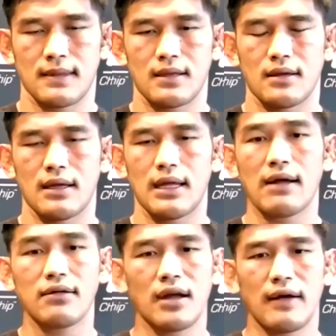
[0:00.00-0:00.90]
How
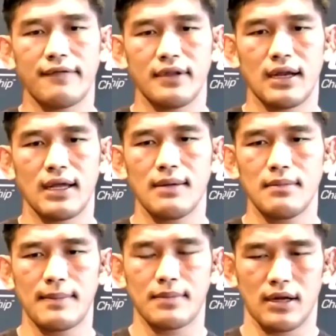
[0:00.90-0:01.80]
confident I am?
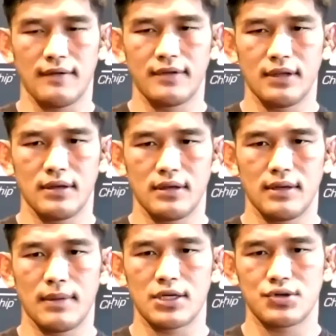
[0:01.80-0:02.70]
I'm confident in
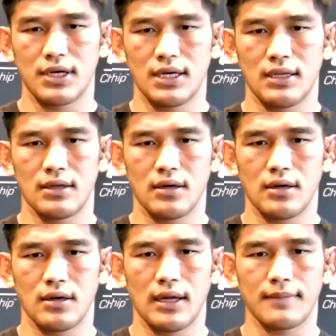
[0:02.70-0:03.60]
my training. You know,
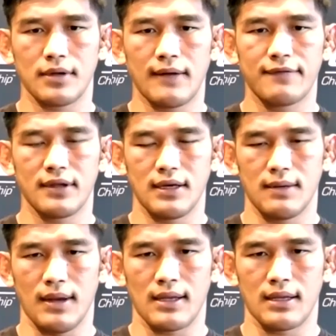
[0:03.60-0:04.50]
I'm confident in
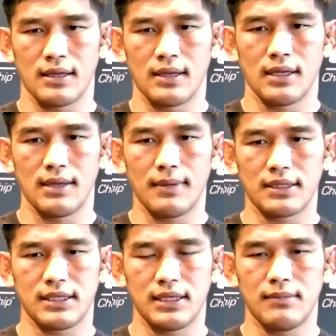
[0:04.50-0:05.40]
my
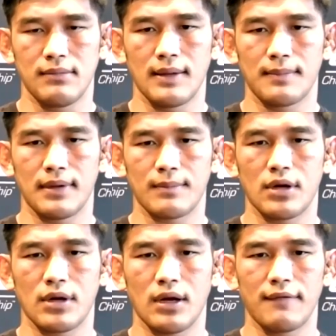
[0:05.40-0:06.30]
team. I'm
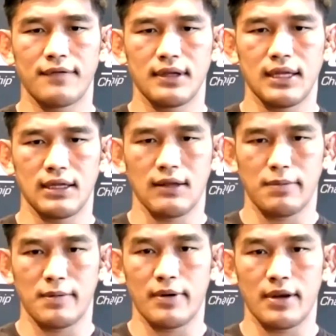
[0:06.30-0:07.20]
confident that they
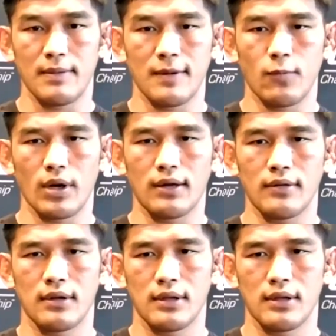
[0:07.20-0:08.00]
prepared me well.